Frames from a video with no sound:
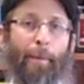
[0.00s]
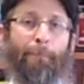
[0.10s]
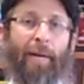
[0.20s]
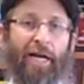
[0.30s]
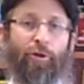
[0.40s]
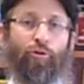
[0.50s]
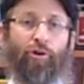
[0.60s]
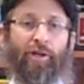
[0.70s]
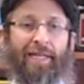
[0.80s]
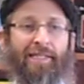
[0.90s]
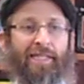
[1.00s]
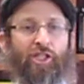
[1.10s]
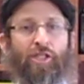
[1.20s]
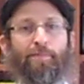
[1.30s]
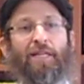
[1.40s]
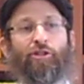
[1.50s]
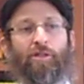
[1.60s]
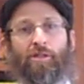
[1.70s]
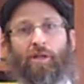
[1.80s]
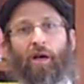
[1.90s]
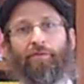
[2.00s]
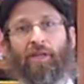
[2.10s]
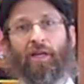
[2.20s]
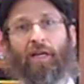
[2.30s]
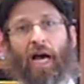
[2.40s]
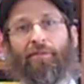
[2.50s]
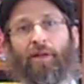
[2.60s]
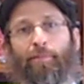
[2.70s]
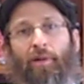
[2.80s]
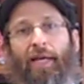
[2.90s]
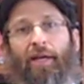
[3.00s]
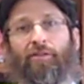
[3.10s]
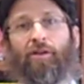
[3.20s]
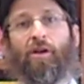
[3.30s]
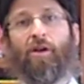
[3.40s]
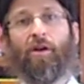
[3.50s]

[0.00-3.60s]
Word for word: Bacanora is a species of the agave plant